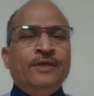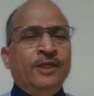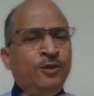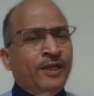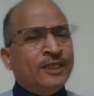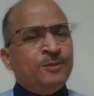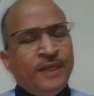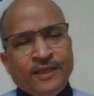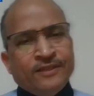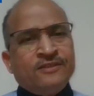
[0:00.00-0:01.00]
in your
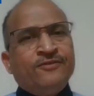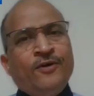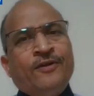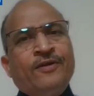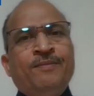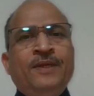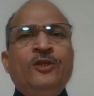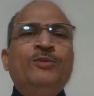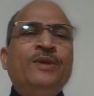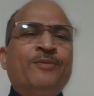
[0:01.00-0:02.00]
experience for a
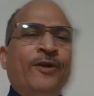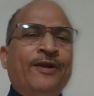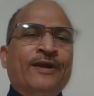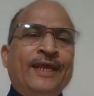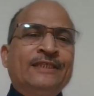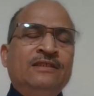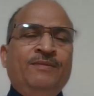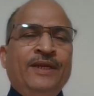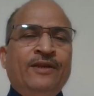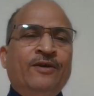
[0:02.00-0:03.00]
B2B product like
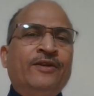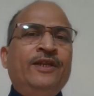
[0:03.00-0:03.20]
cement or